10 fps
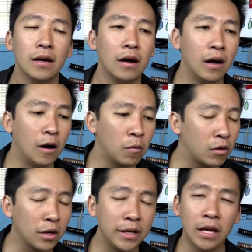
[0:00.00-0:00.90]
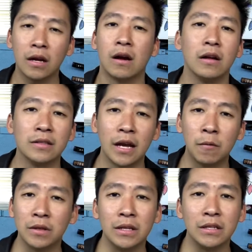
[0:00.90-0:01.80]
Uh, we're gonna get in
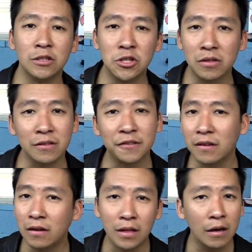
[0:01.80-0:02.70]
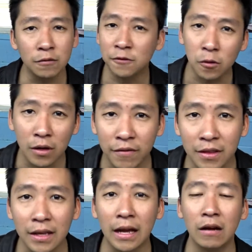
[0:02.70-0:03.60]
contact with the insurance and all that and sort
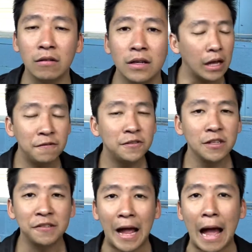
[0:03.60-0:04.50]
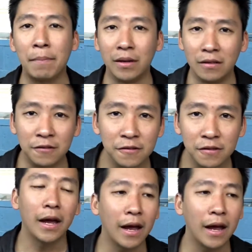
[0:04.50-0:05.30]
everything out. Life just happens.